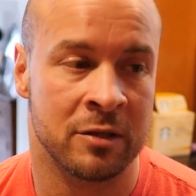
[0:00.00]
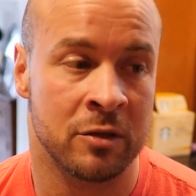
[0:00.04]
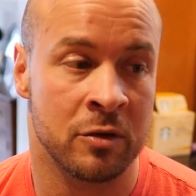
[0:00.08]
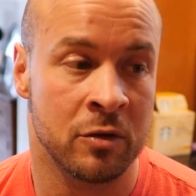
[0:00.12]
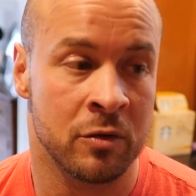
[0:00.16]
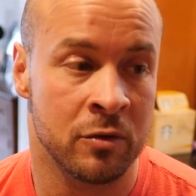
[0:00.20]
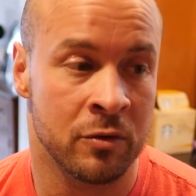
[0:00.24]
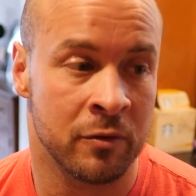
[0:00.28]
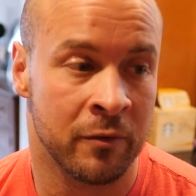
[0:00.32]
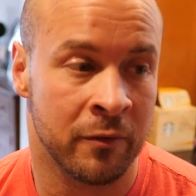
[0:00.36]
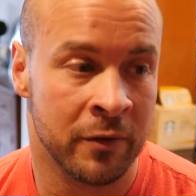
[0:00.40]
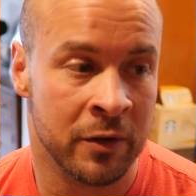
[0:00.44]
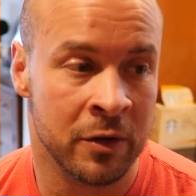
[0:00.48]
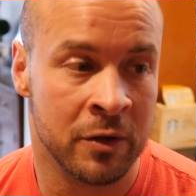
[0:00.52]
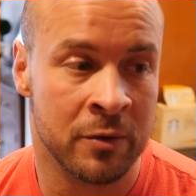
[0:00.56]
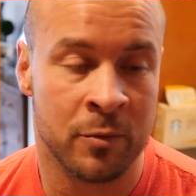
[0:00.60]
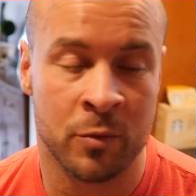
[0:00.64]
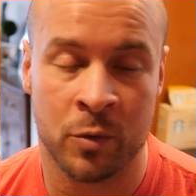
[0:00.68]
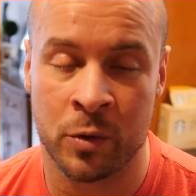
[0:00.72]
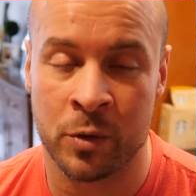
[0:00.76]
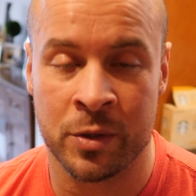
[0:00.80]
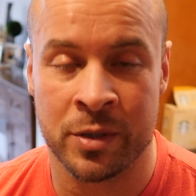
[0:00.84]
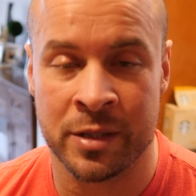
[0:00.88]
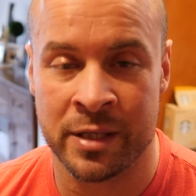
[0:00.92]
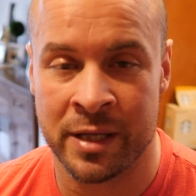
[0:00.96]
Do you feel
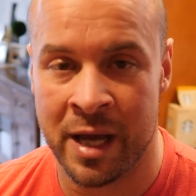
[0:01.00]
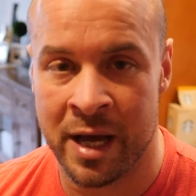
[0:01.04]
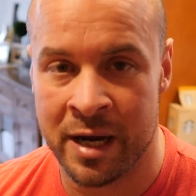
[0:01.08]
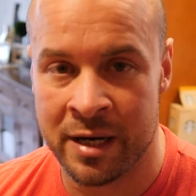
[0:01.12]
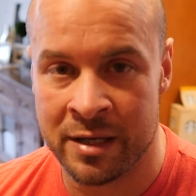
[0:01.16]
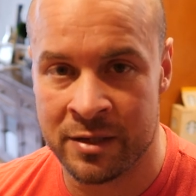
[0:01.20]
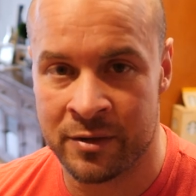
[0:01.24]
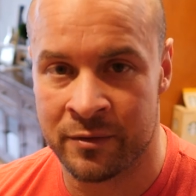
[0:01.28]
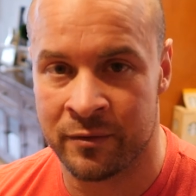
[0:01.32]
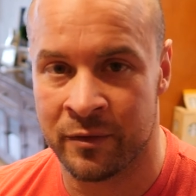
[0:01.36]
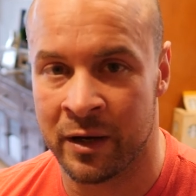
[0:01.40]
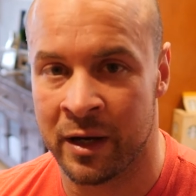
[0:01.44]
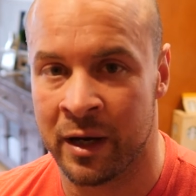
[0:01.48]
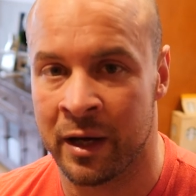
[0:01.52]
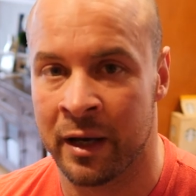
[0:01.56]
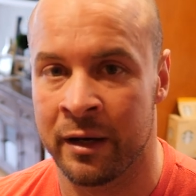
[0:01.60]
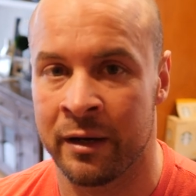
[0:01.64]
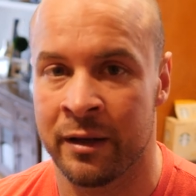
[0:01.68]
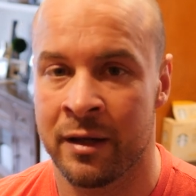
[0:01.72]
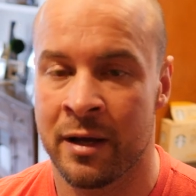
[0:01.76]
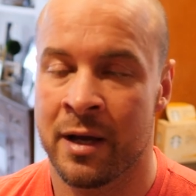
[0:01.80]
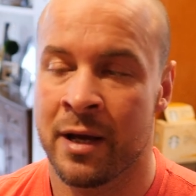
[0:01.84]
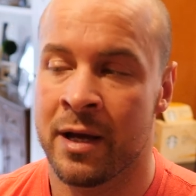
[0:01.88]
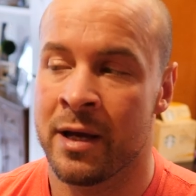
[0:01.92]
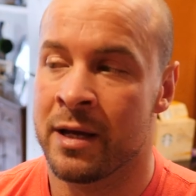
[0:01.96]
more satisfied
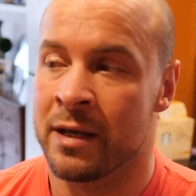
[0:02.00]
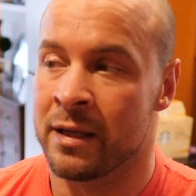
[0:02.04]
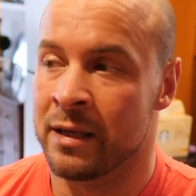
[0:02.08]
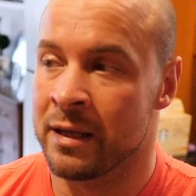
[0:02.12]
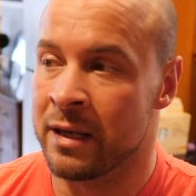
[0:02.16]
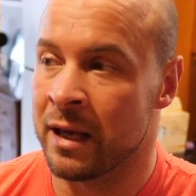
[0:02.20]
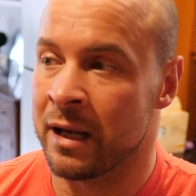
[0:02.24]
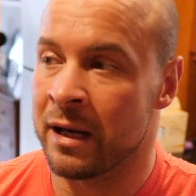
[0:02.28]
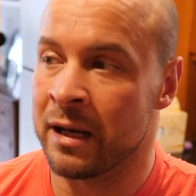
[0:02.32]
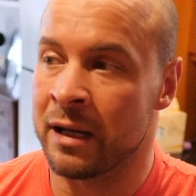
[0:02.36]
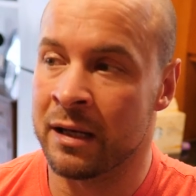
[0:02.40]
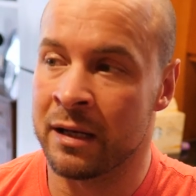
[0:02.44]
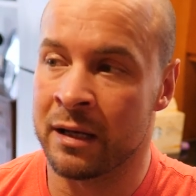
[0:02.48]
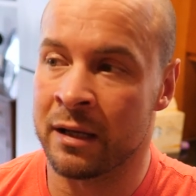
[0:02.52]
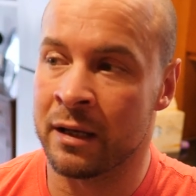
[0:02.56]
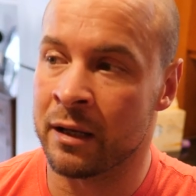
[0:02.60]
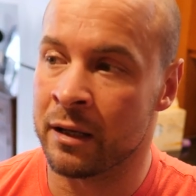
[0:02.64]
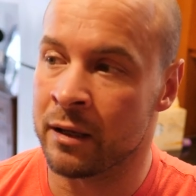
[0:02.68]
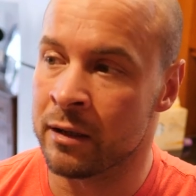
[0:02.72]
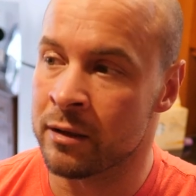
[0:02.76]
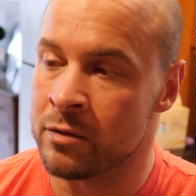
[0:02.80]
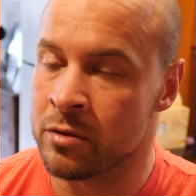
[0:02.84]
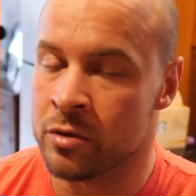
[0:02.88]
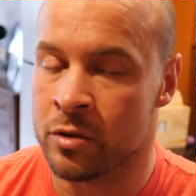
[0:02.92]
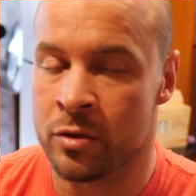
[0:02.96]
getting
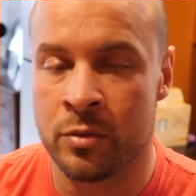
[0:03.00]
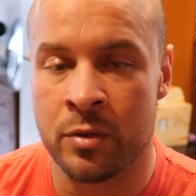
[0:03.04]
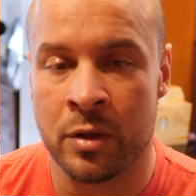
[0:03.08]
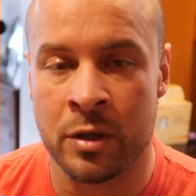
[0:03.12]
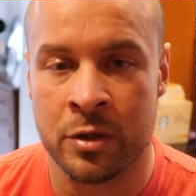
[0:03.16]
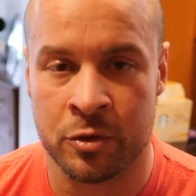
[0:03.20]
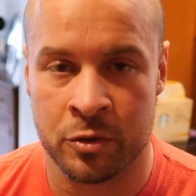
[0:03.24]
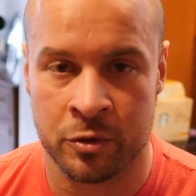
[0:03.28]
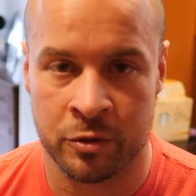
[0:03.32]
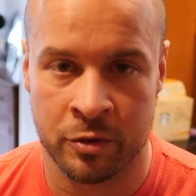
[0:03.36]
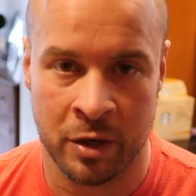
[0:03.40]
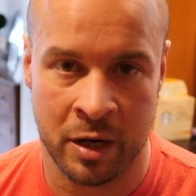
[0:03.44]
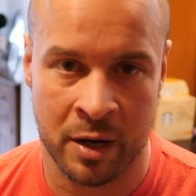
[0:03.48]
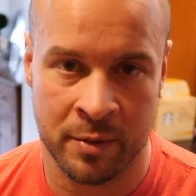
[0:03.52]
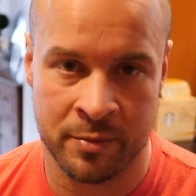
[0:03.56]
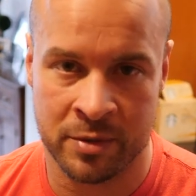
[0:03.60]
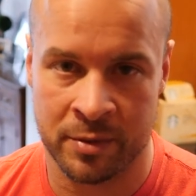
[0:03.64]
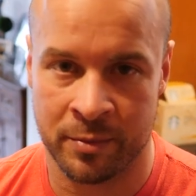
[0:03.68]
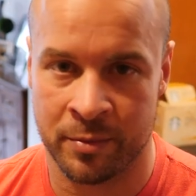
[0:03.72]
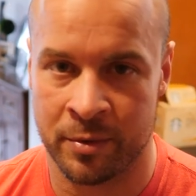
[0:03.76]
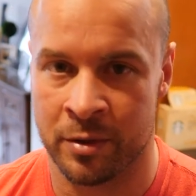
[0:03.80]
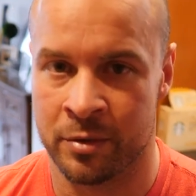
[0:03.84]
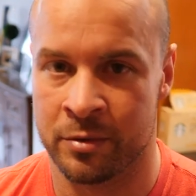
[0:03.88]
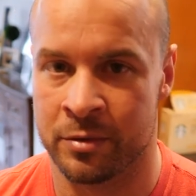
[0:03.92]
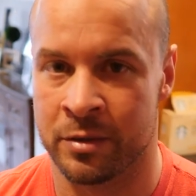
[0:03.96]
in 200 grams
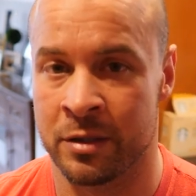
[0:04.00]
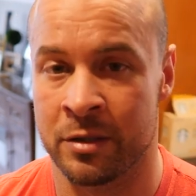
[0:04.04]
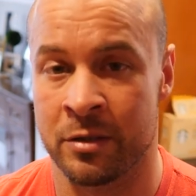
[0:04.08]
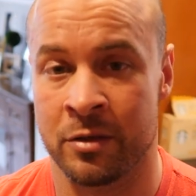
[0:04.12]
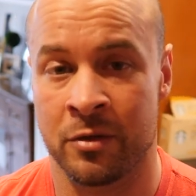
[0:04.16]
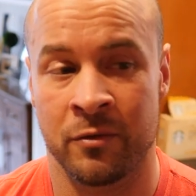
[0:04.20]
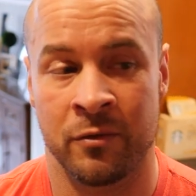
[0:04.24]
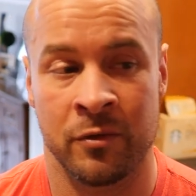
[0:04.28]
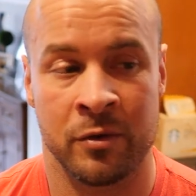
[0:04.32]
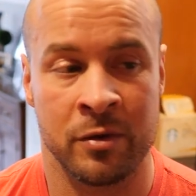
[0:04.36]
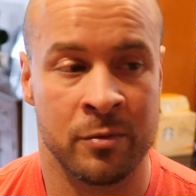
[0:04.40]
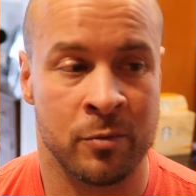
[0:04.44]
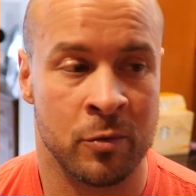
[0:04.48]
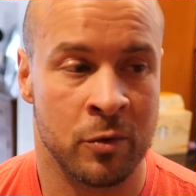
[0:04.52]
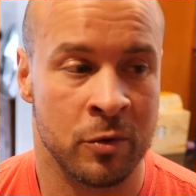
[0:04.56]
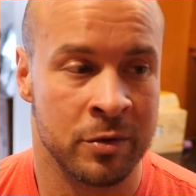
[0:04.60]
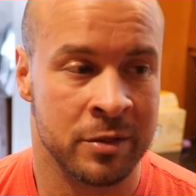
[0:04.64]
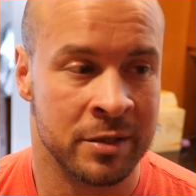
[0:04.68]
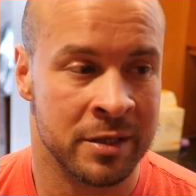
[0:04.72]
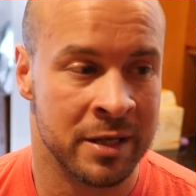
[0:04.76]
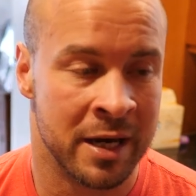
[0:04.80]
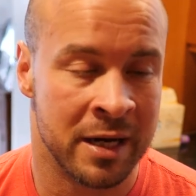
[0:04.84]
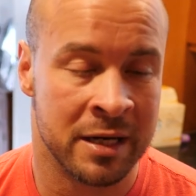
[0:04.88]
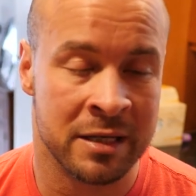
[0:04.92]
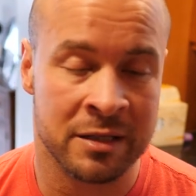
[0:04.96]
of protein? Do you feel more
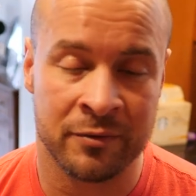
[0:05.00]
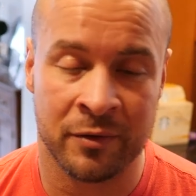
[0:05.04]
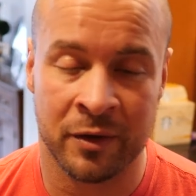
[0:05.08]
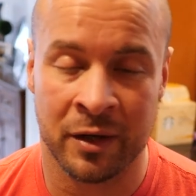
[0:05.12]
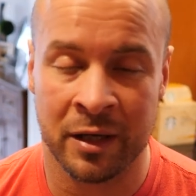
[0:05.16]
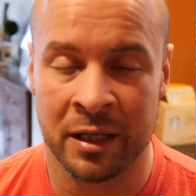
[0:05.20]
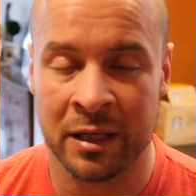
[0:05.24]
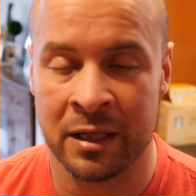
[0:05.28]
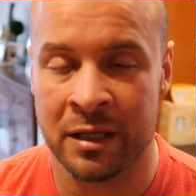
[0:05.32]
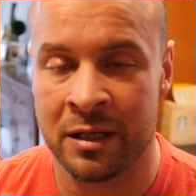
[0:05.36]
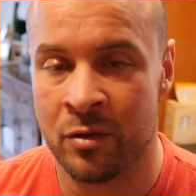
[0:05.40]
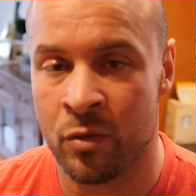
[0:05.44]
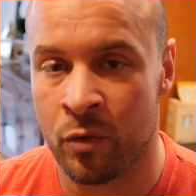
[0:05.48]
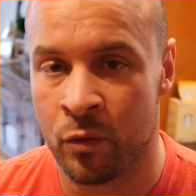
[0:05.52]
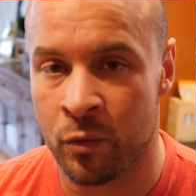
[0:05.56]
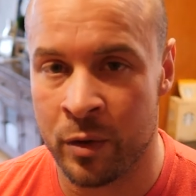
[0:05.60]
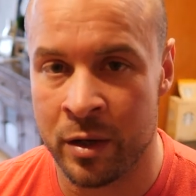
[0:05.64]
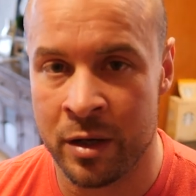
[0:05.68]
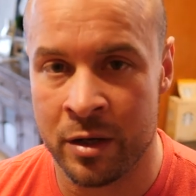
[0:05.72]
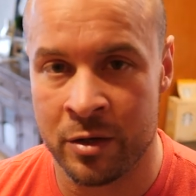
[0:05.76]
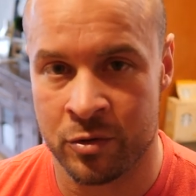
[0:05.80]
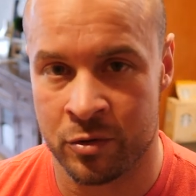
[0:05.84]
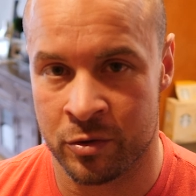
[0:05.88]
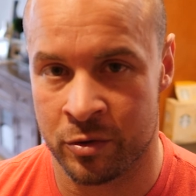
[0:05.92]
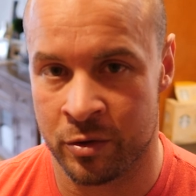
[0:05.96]
satisfied eating
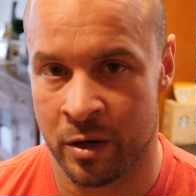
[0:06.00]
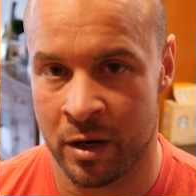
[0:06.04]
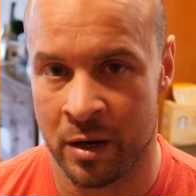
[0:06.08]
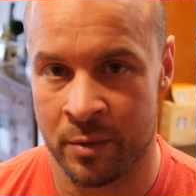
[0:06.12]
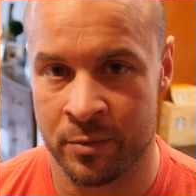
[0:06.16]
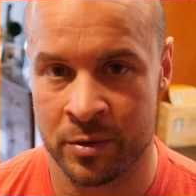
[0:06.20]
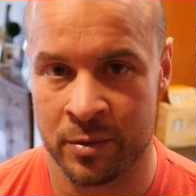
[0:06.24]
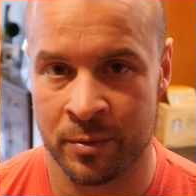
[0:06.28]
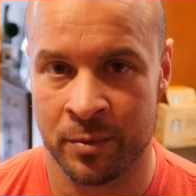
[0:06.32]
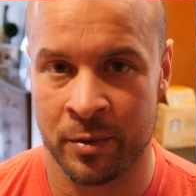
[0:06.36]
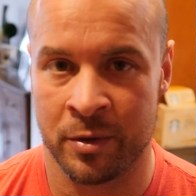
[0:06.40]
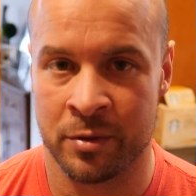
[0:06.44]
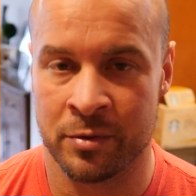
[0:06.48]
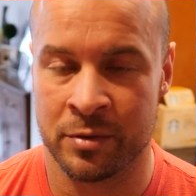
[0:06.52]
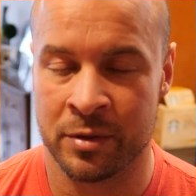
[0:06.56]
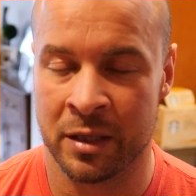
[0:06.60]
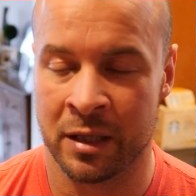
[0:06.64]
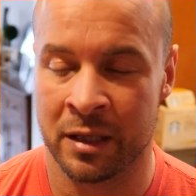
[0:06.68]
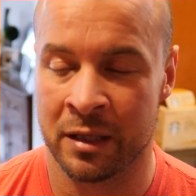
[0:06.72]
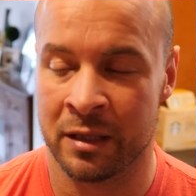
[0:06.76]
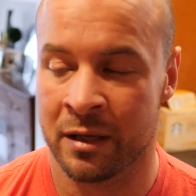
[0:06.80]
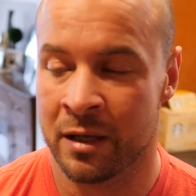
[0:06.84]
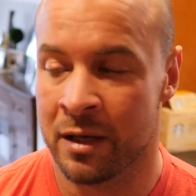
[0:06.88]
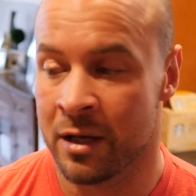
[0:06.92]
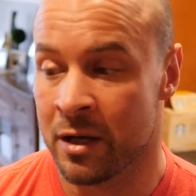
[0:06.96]
300 grams of
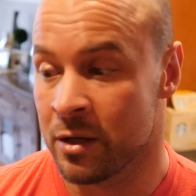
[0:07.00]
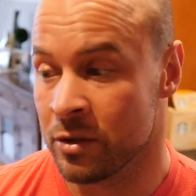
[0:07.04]
protein?